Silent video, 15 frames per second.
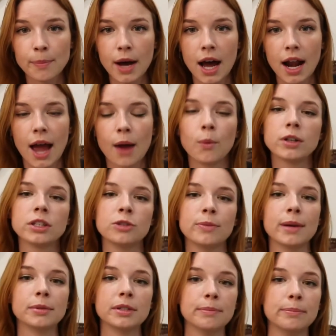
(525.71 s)
but I want to be
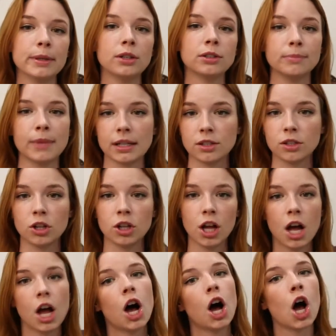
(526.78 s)
able to build muscle
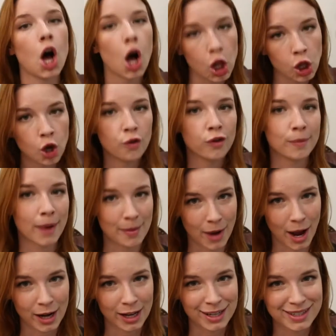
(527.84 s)
all over my
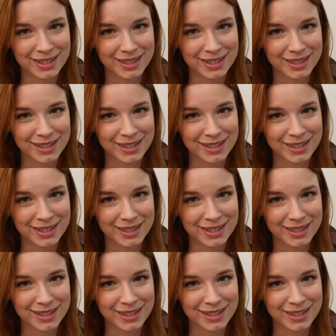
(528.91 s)
body.